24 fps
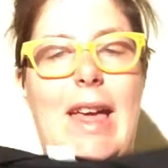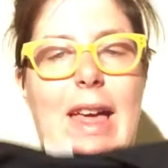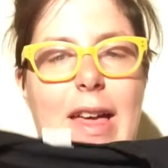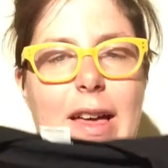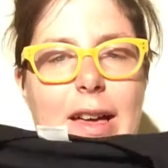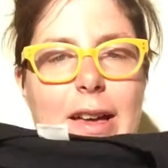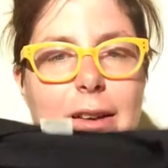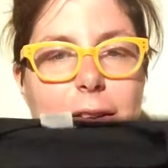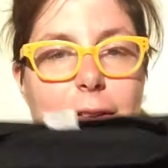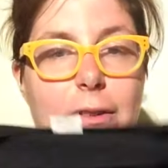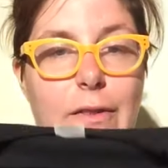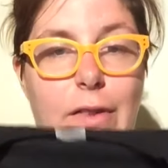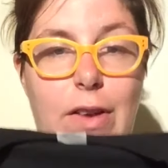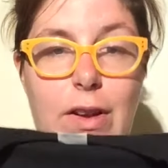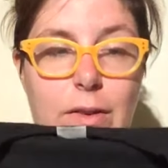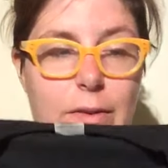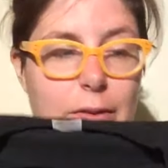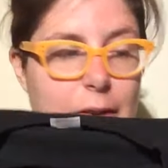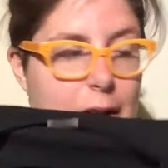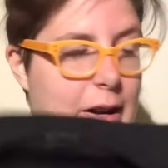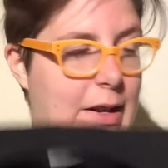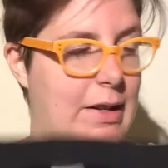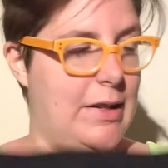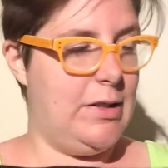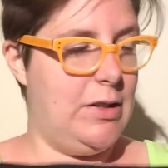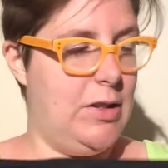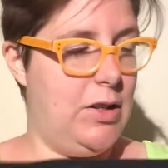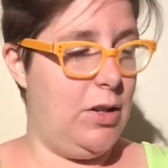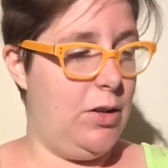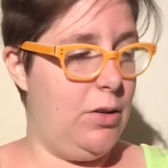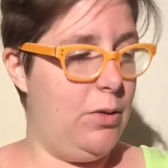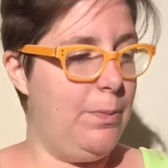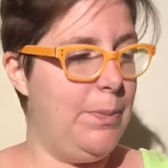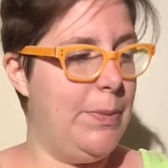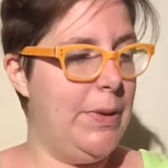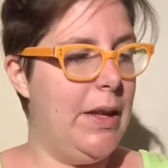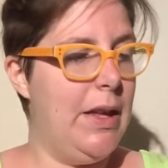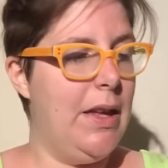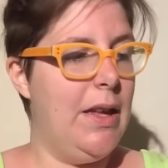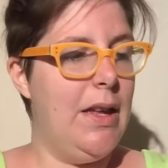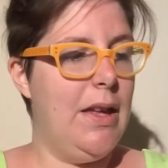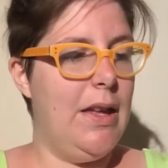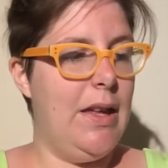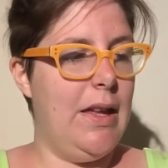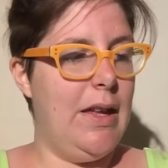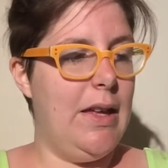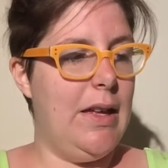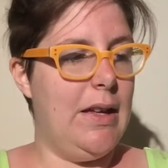And a fun fact too
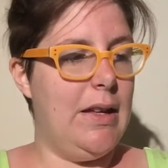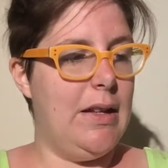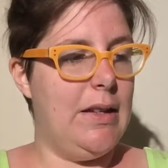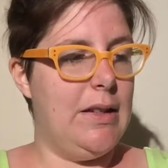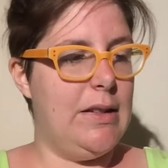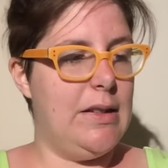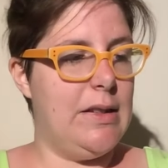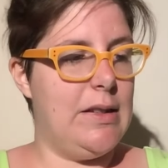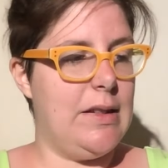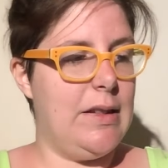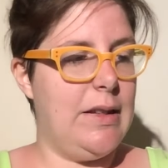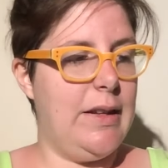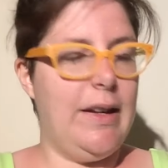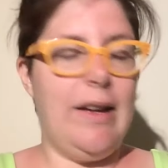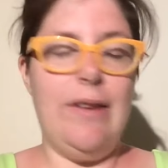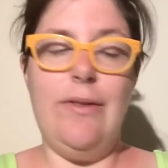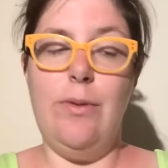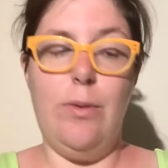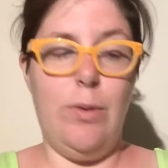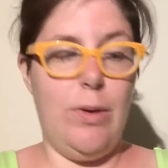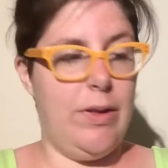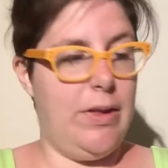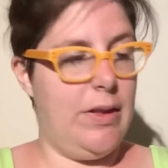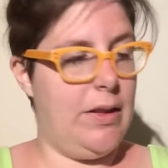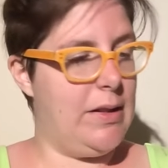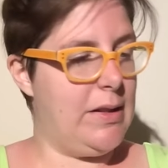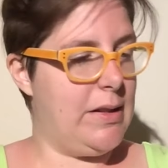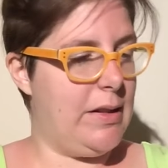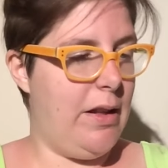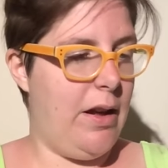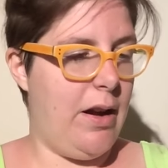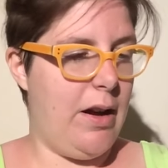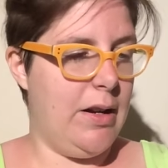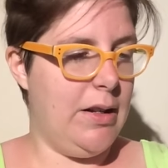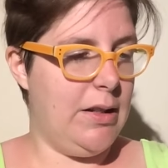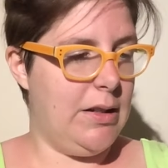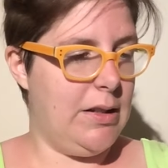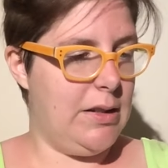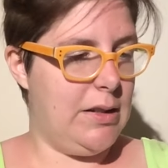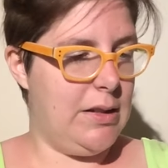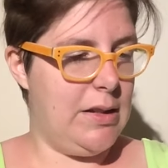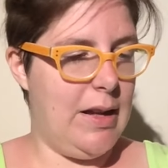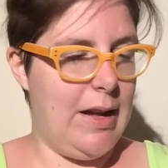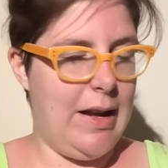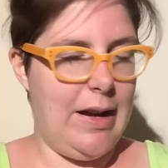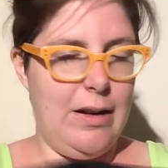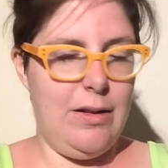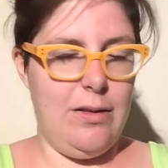is, like, I've worn the
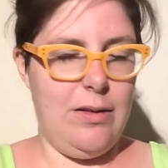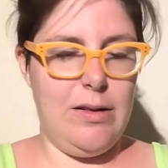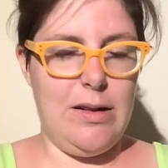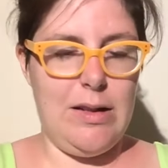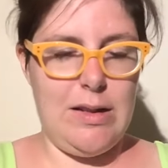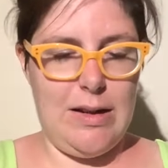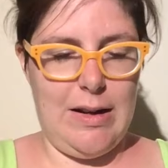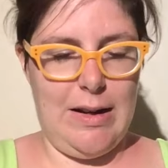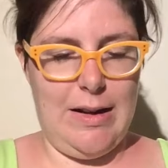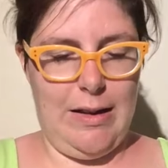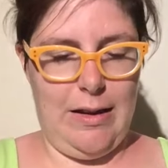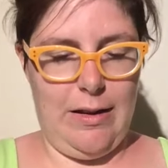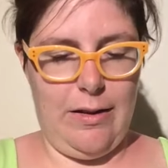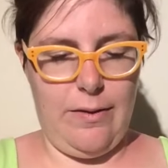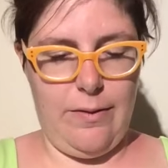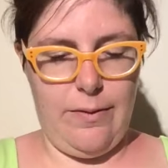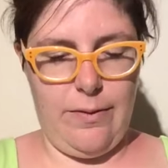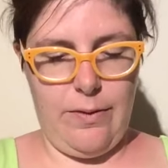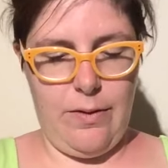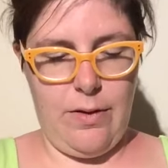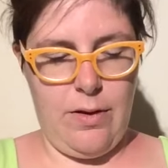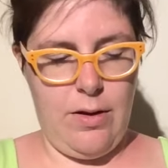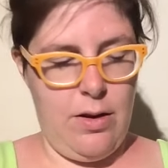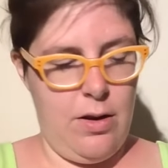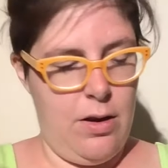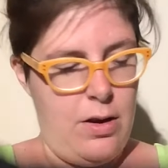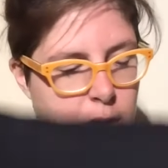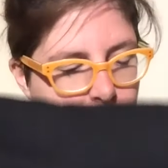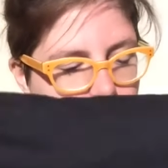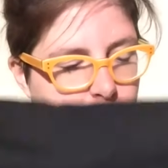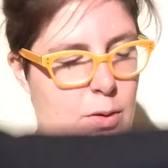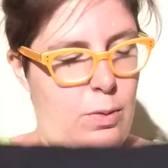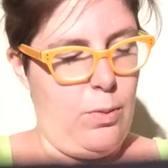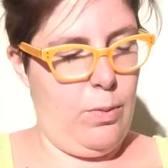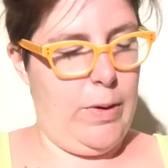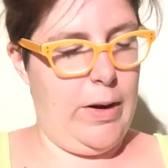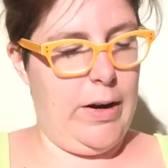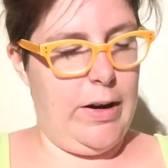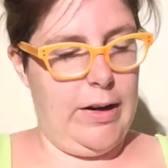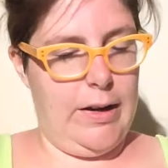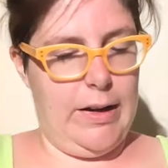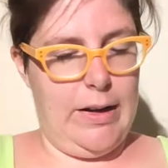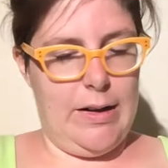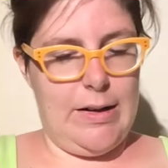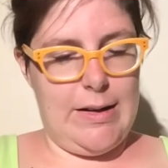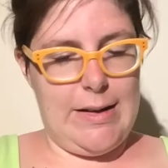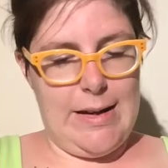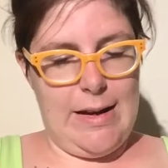slots out. I love
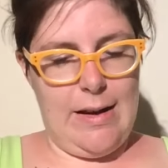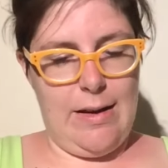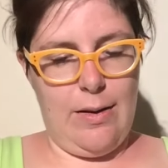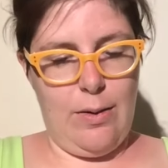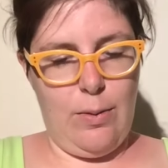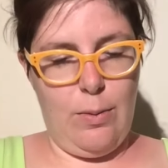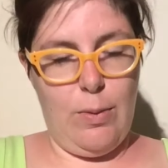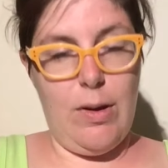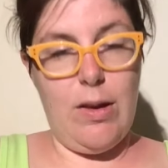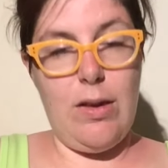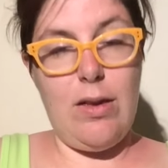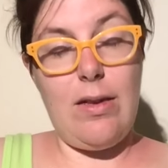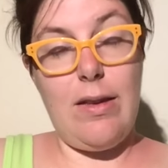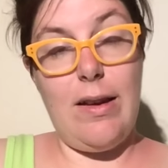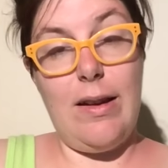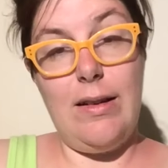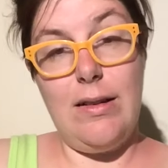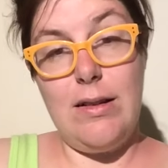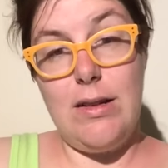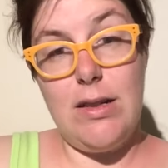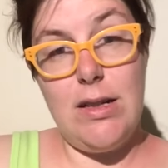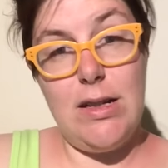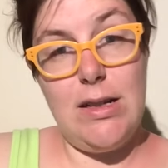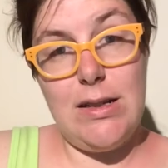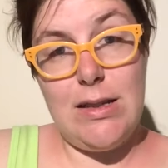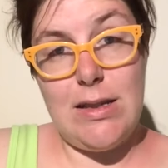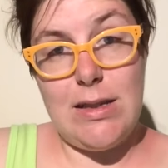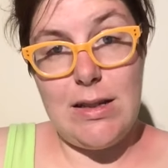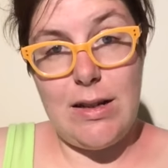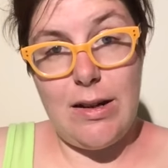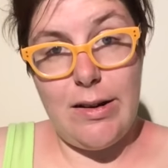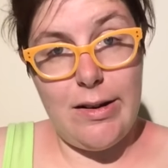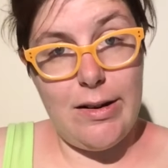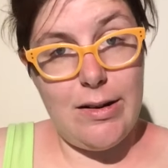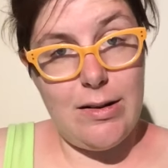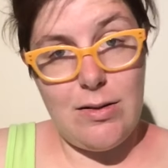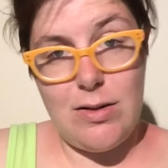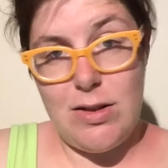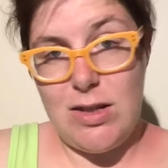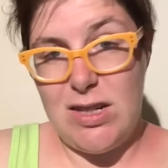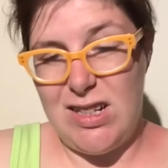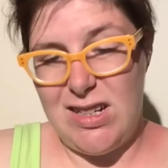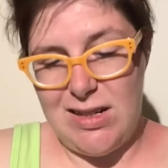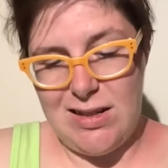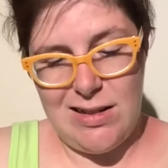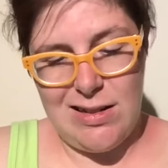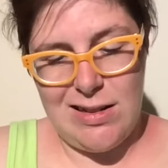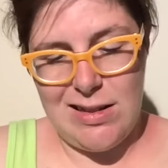wearing it with like a jean skirt,
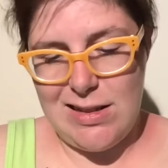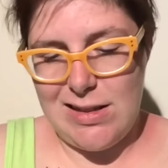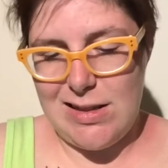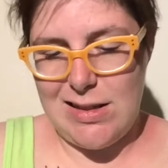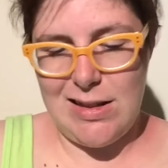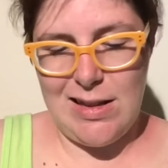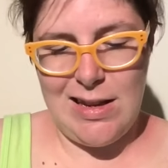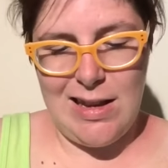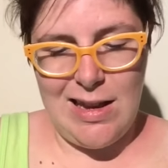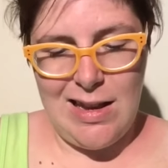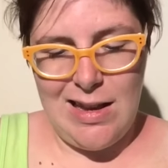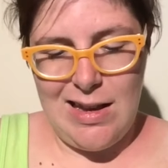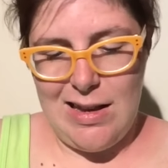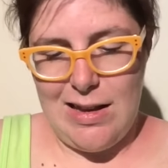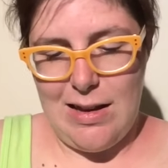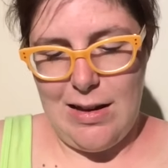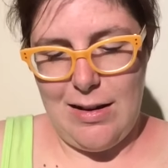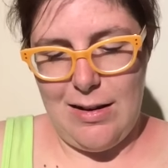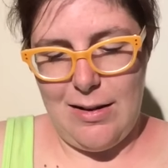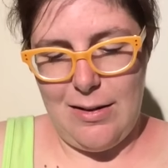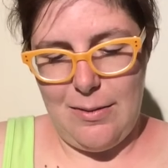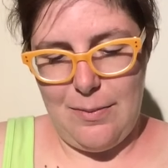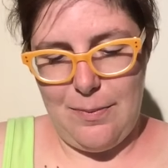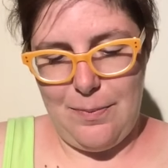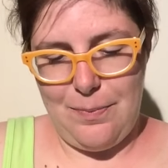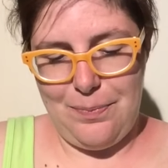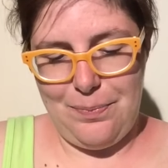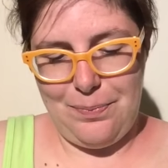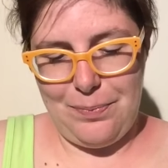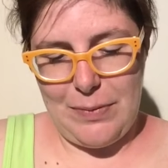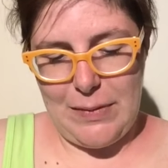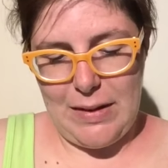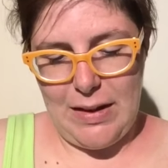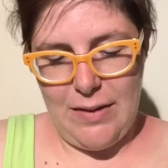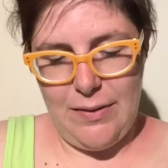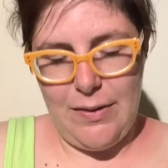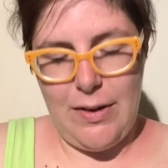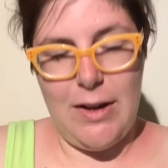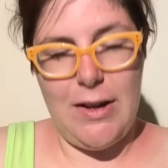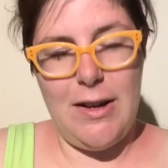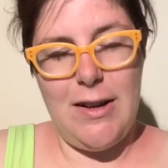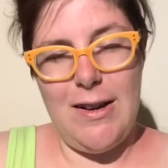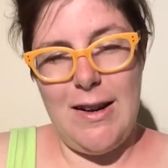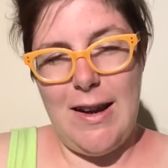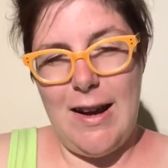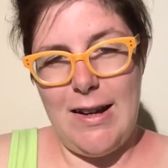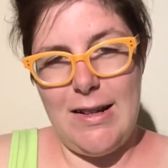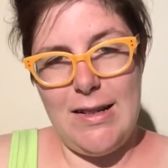jeans. I've got
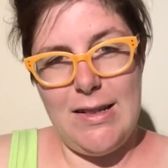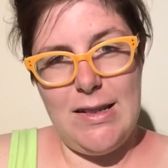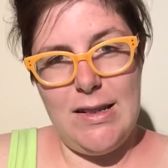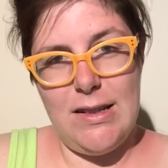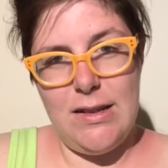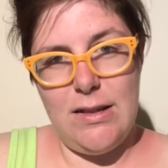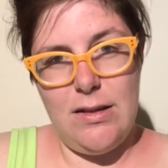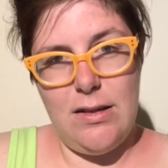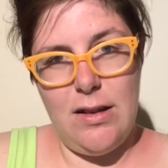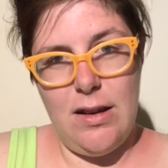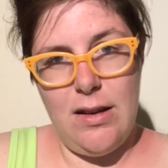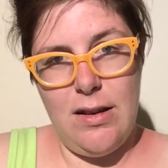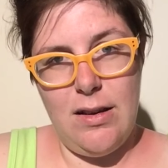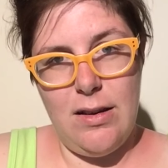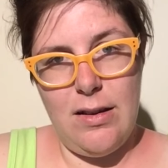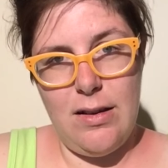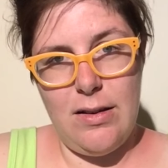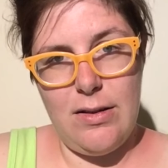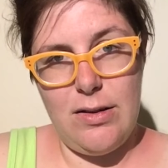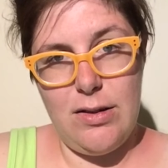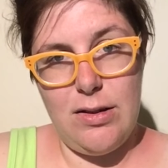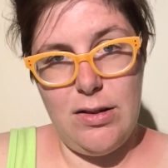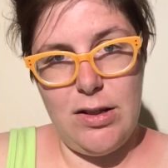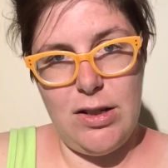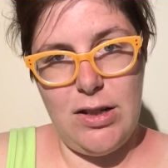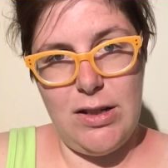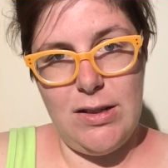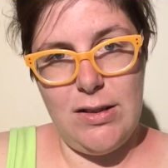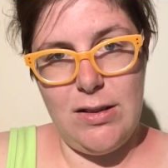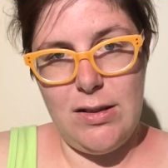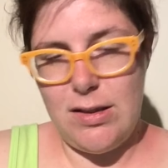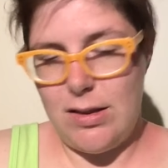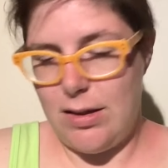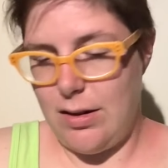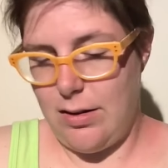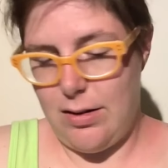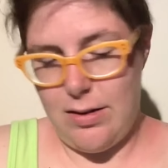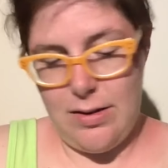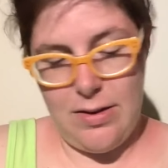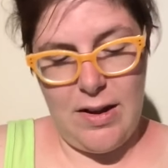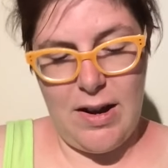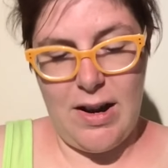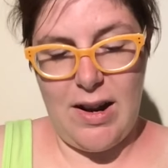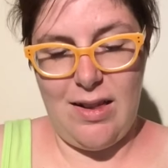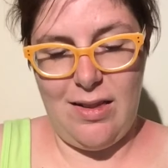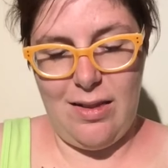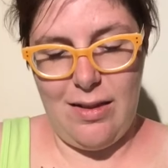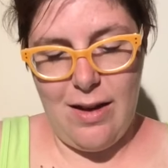an acid jean skirt
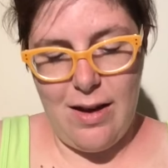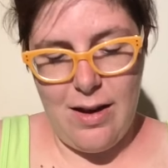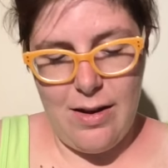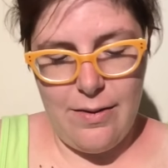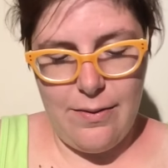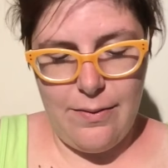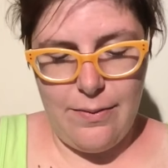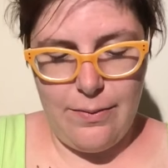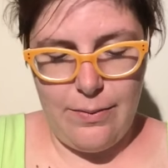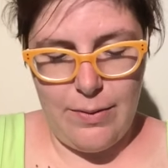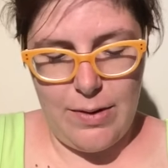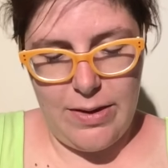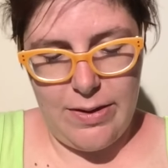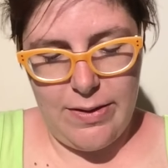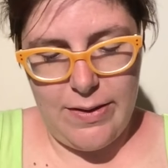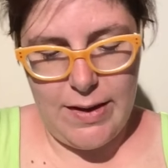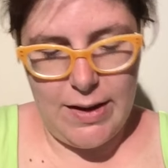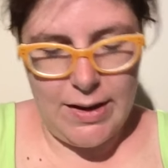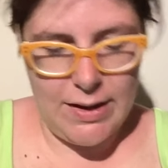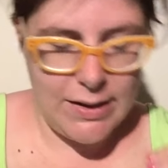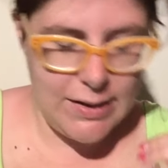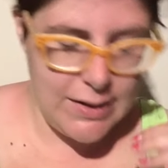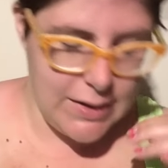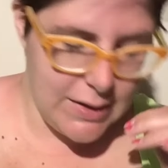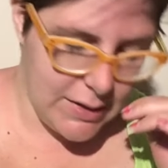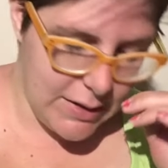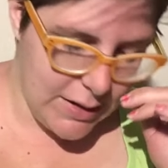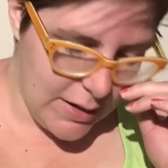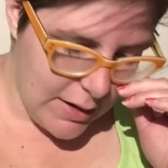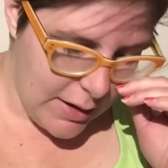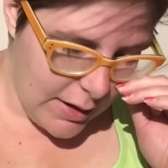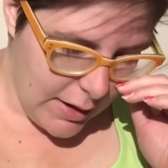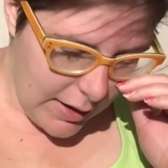that I love with this.